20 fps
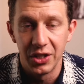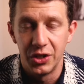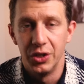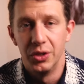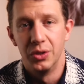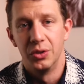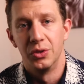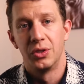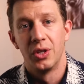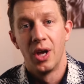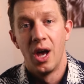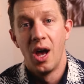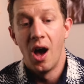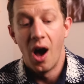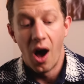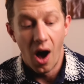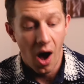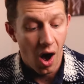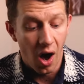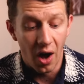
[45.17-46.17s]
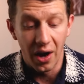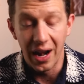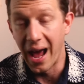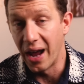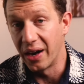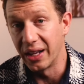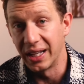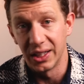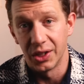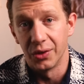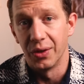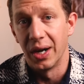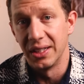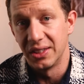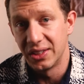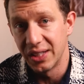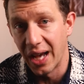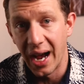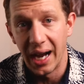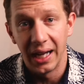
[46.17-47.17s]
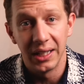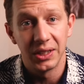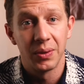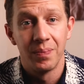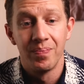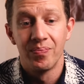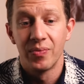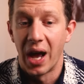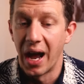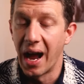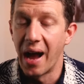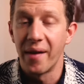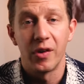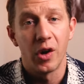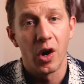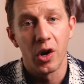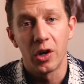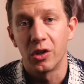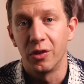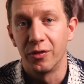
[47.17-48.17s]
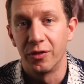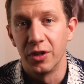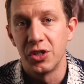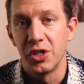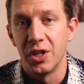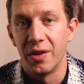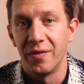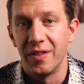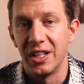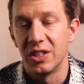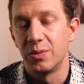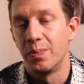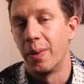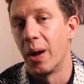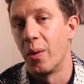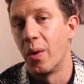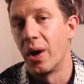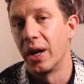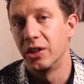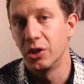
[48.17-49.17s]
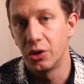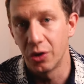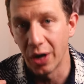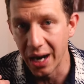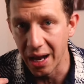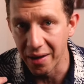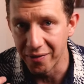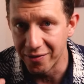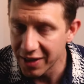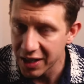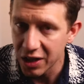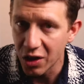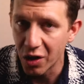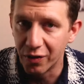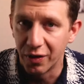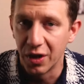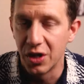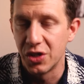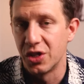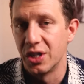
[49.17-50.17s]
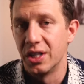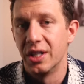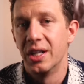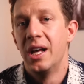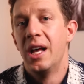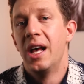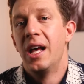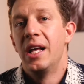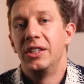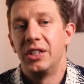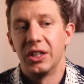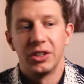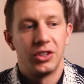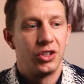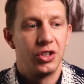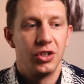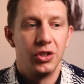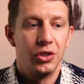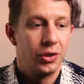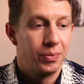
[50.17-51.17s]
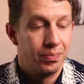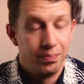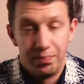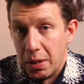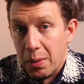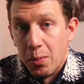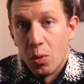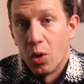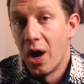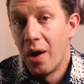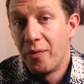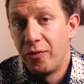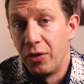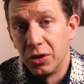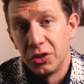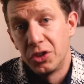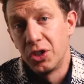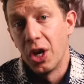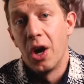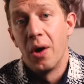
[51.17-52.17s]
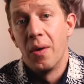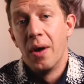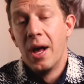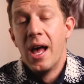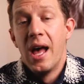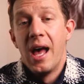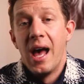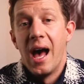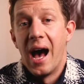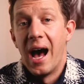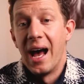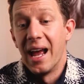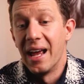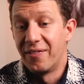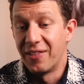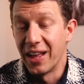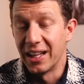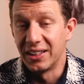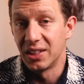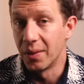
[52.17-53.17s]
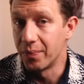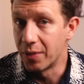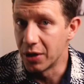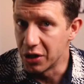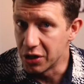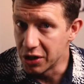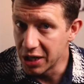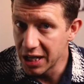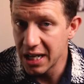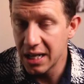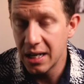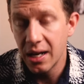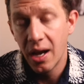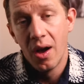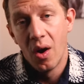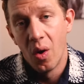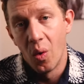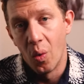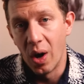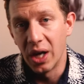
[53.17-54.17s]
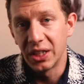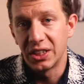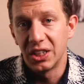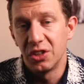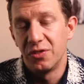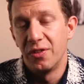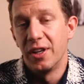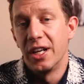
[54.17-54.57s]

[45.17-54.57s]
issues on how to get the right size. I have an article version of this, but I wanted to create a video version just to be more helpful. So uh, if that's something you need, watch this